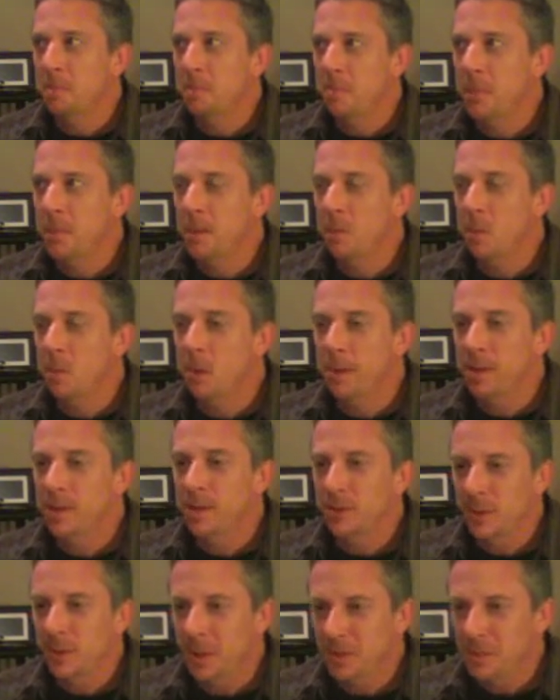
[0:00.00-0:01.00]
He wants
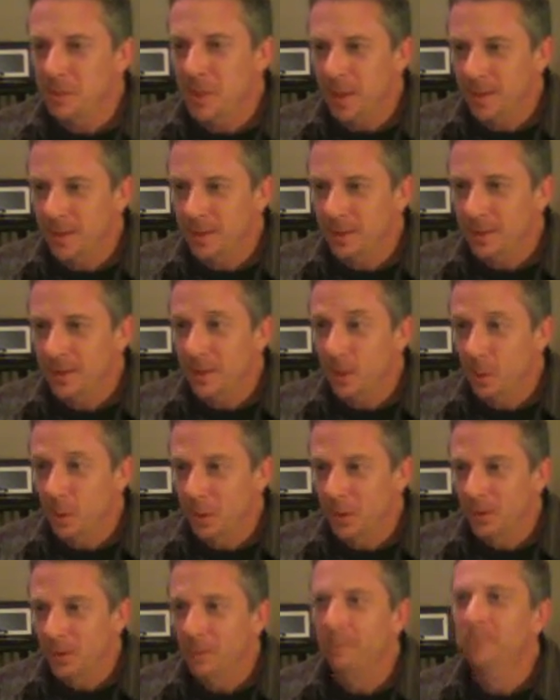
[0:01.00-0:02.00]
to get better, and he
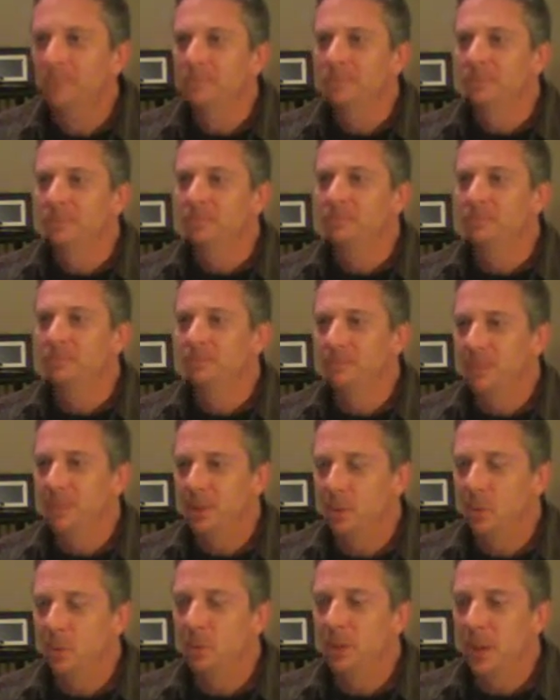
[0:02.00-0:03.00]
will. It
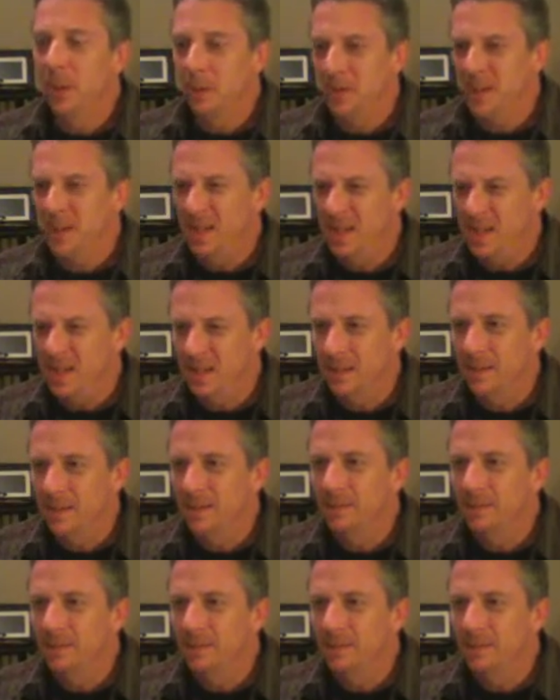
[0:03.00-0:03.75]
will become easier.